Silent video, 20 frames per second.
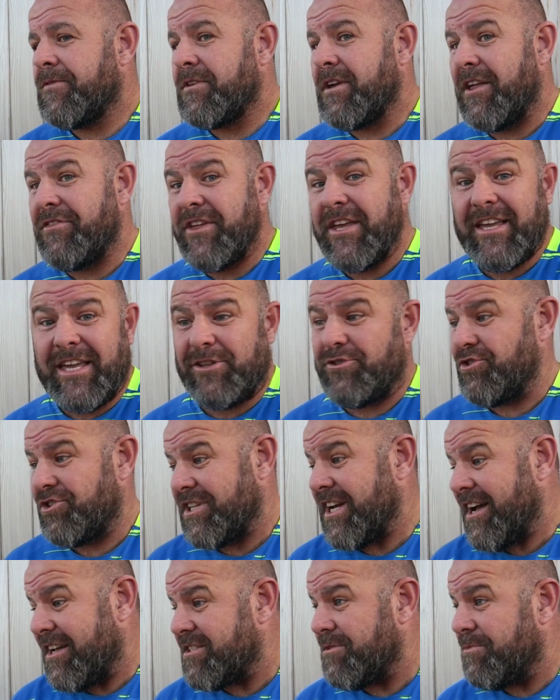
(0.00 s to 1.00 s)
I think it just
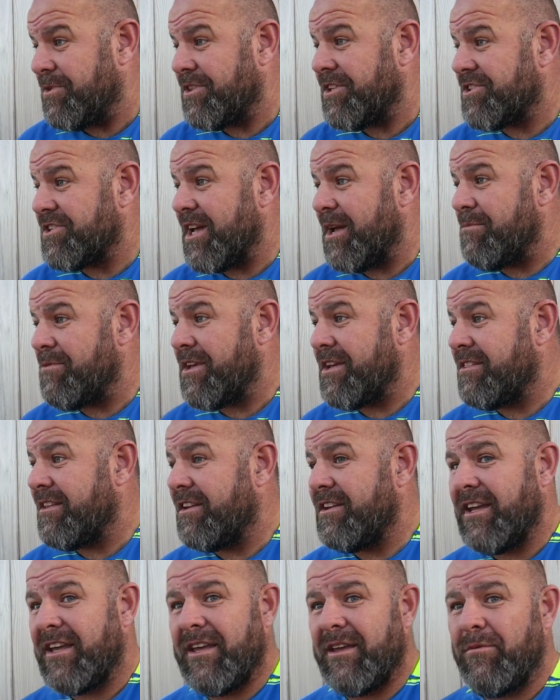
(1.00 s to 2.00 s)
ties in with the same thing.
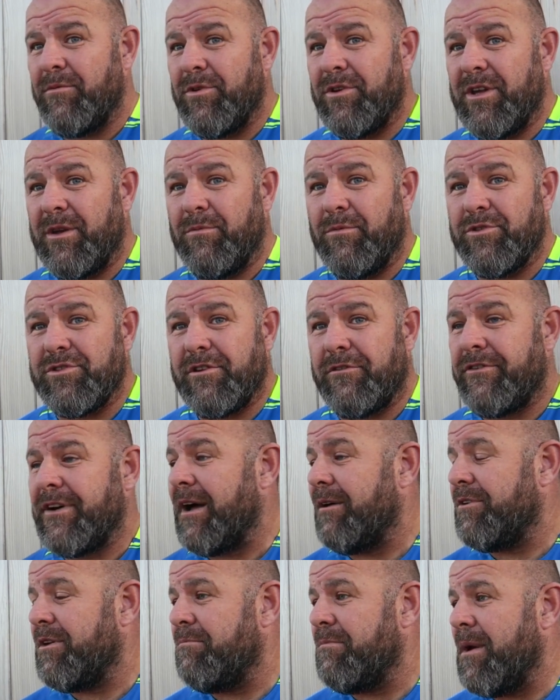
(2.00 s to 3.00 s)
Then it was a
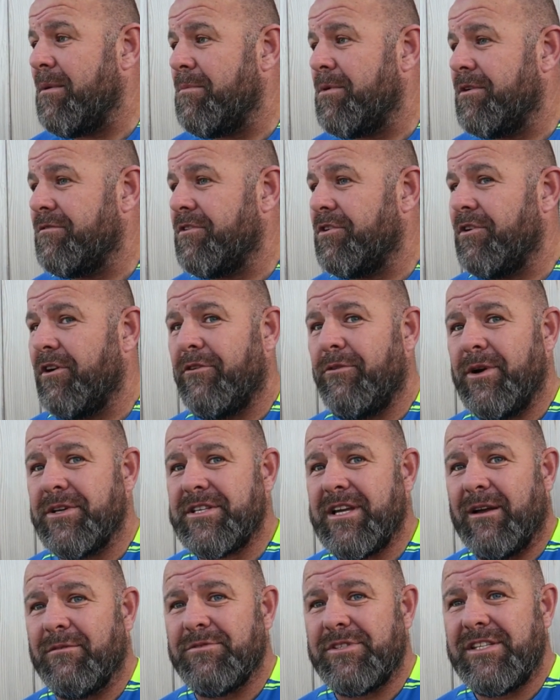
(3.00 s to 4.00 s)
founding member of the North
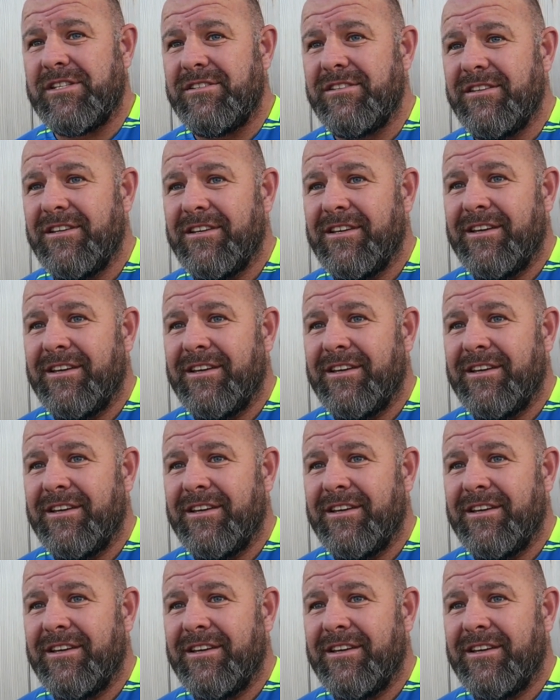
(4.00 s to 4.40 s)
West Counties.